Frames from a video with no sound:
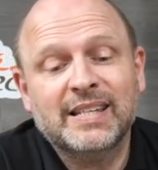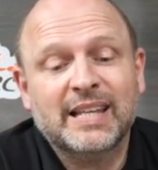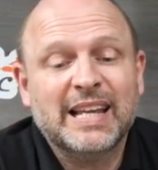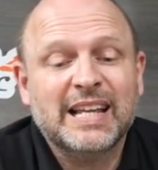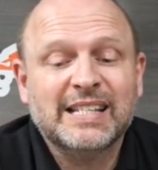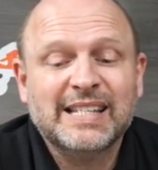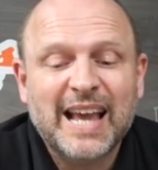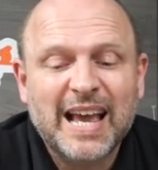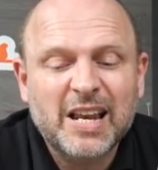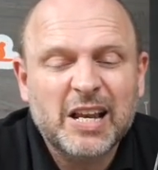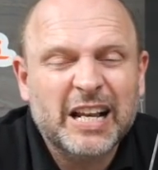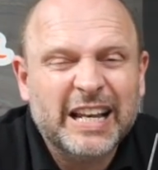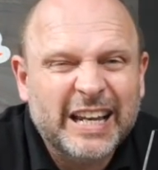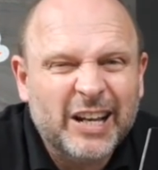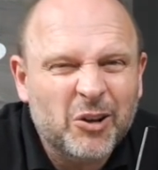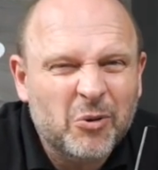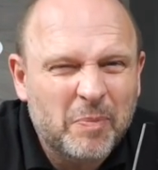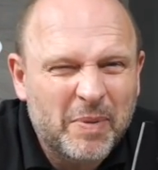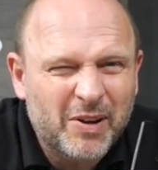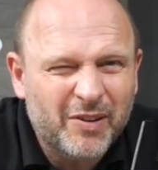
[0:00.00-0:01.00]
It's had a
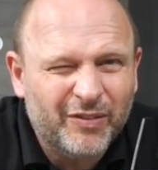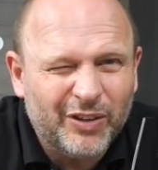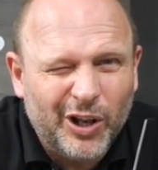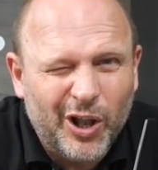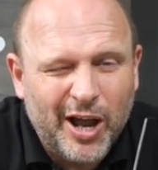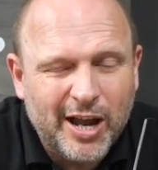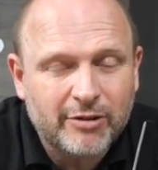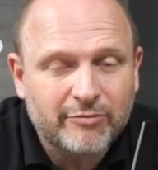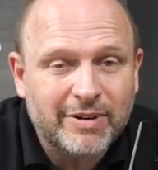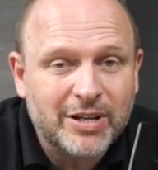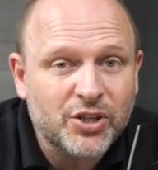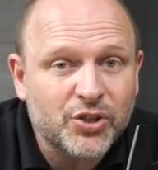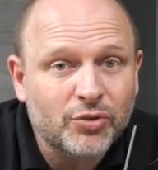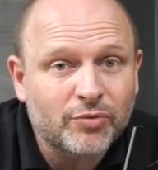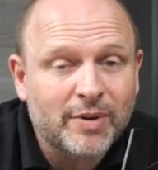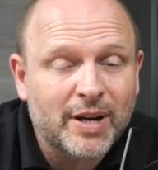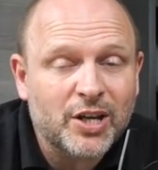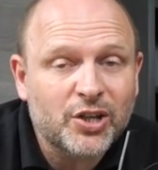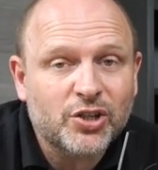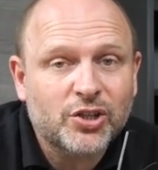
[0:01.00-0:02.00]
little bit of light
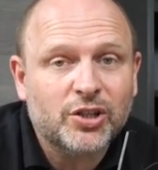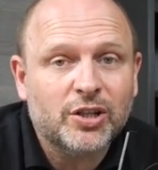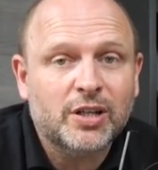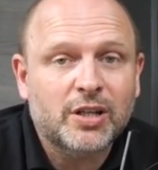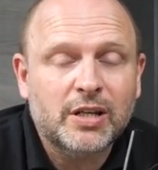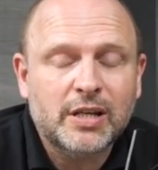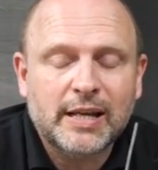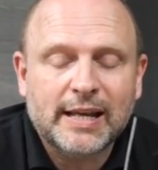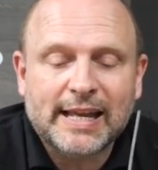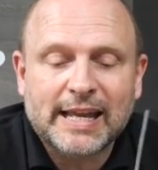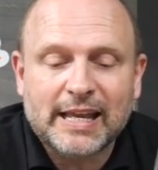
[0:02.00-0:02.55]
restoration.